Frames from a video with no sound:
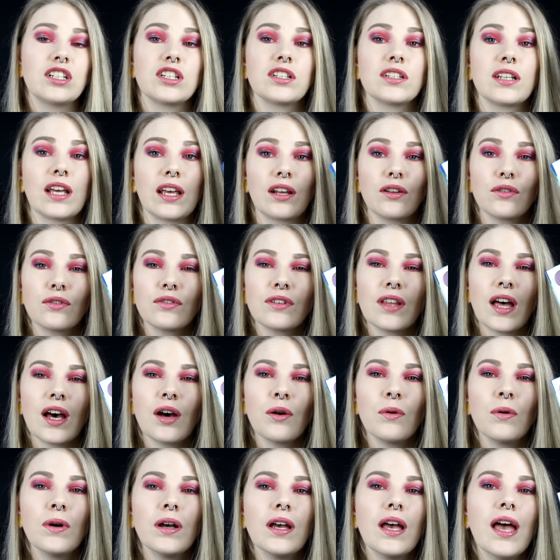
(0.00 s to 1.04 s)
shadows
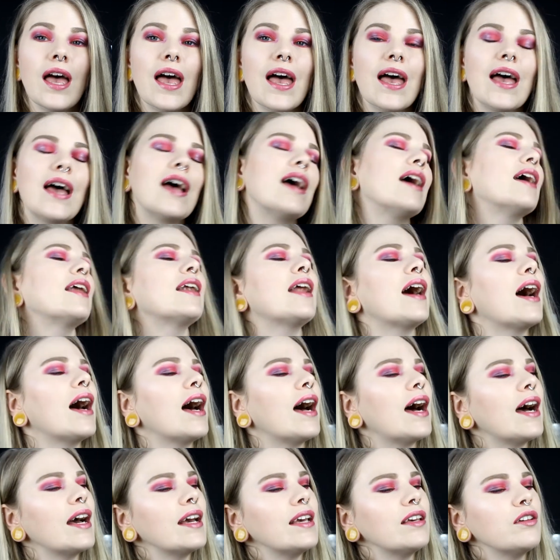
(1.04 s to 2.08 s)
now and
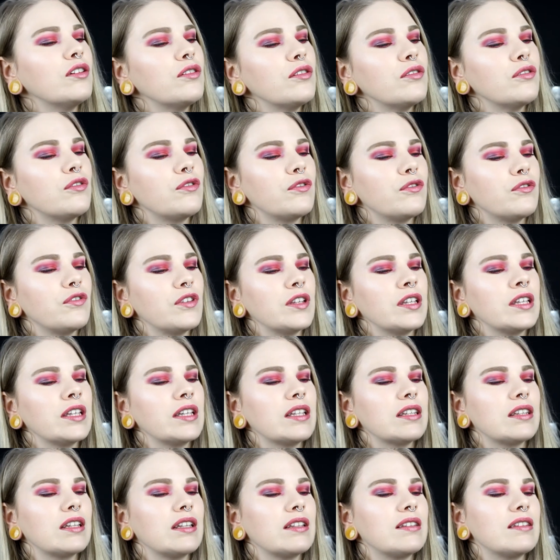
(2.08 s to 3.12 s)
I
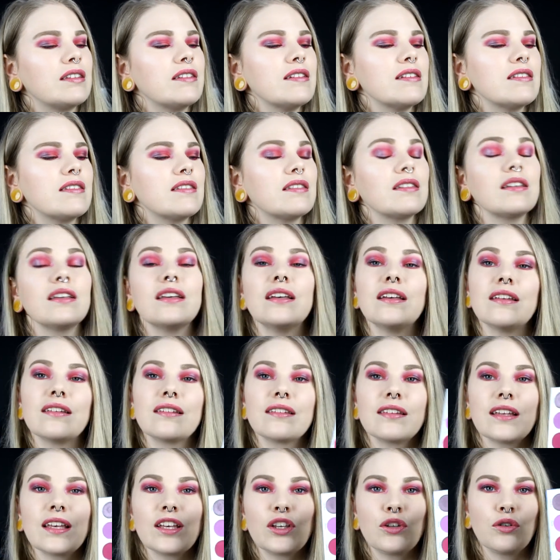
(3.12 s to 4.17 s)
think that this
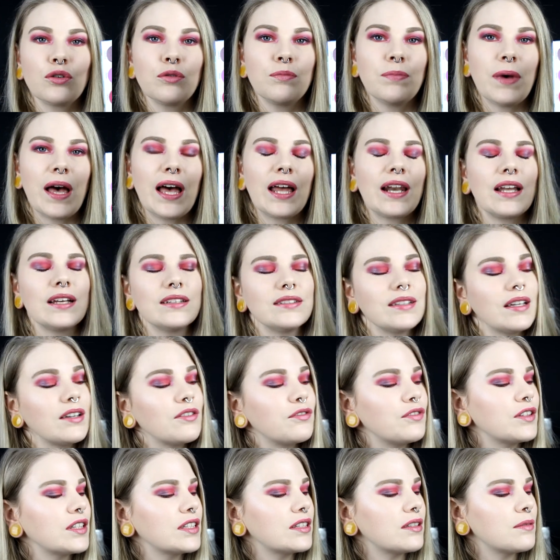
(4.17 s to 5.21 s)
is a good palette. I
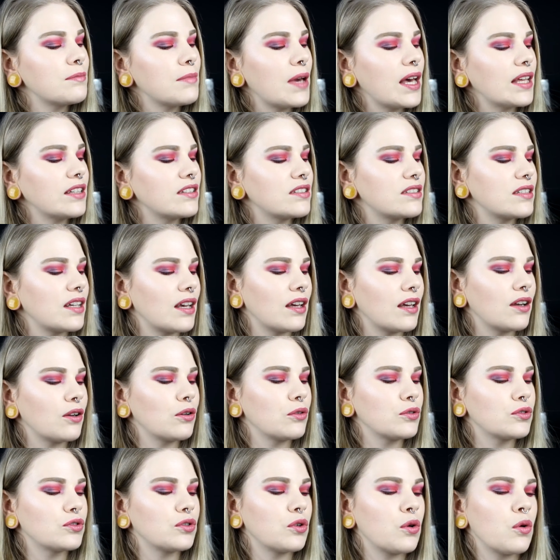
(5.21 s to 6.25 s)
think the matte
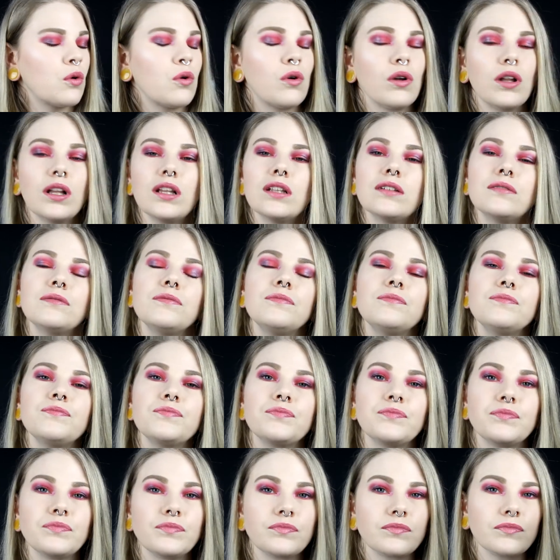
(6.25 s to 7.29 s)
shadows all
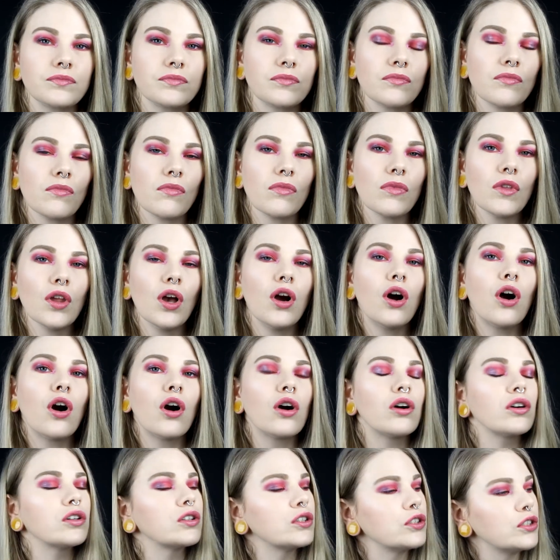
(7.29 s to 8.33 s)

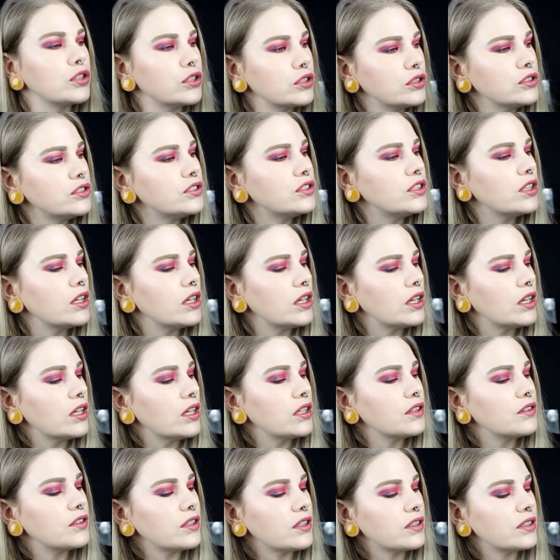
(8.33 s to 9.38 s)
are good.
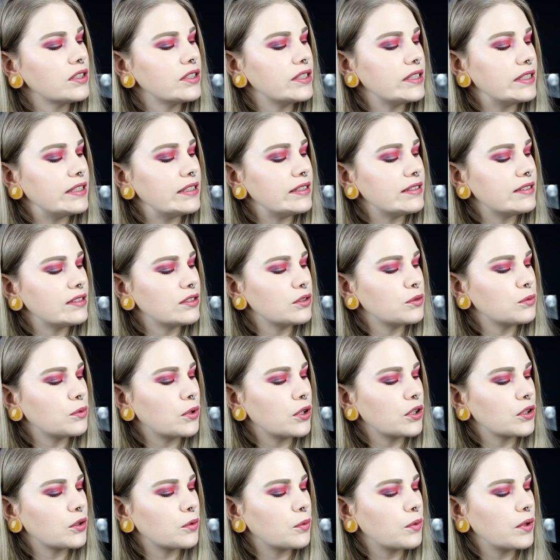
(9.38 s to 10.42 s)
They're easy to
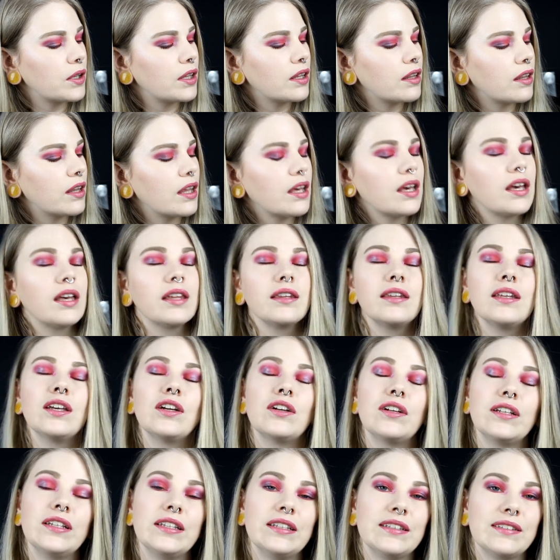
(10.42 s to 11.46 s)
work with,
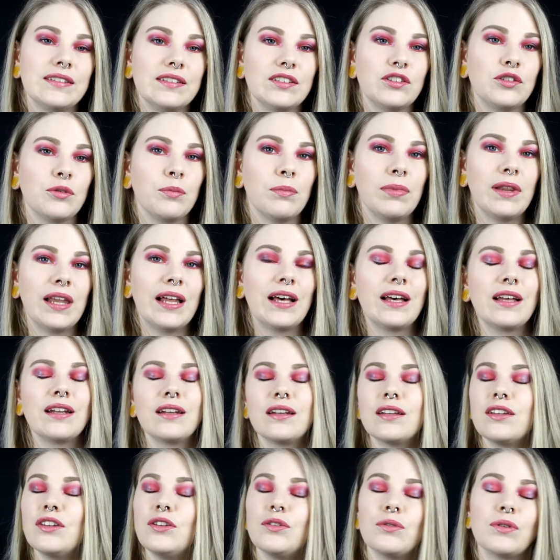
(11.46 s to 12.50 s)
they're easy to
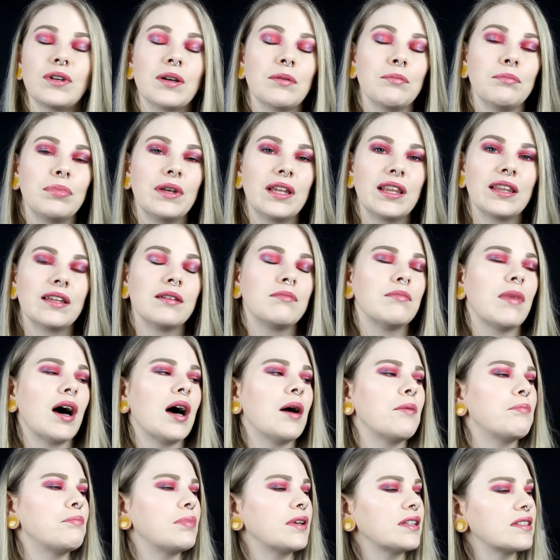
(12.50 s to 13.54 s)
blend, you can build them
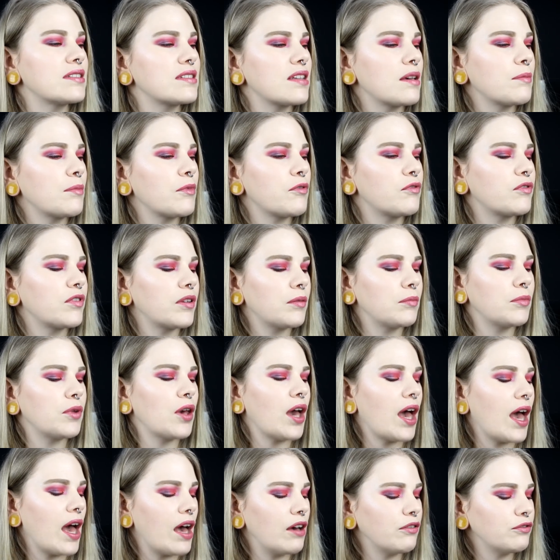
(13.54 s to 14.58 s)
up and some of them you
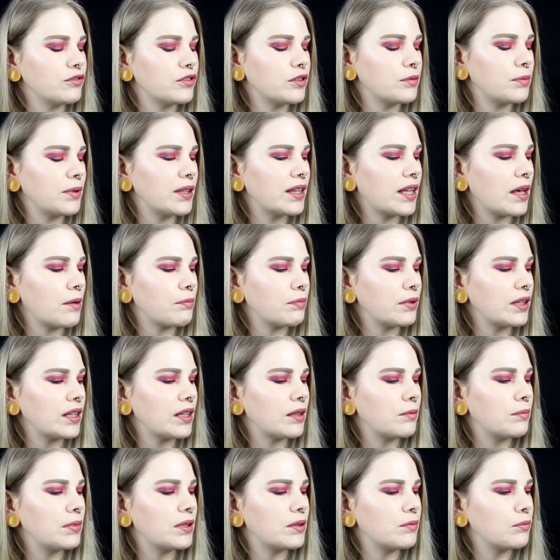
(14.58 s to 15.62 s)
have to build up a
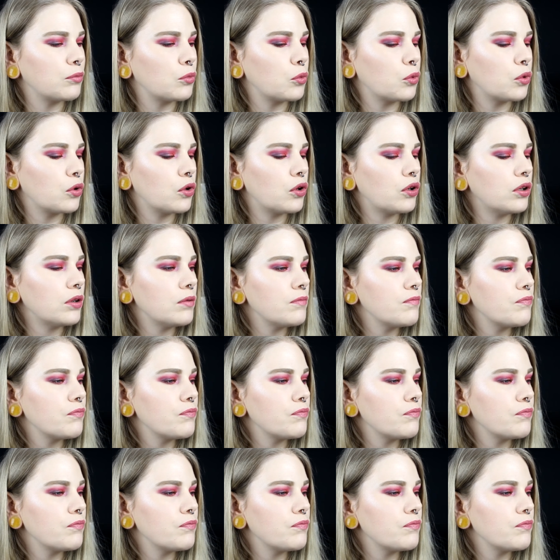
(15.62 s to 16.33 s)
little bit more.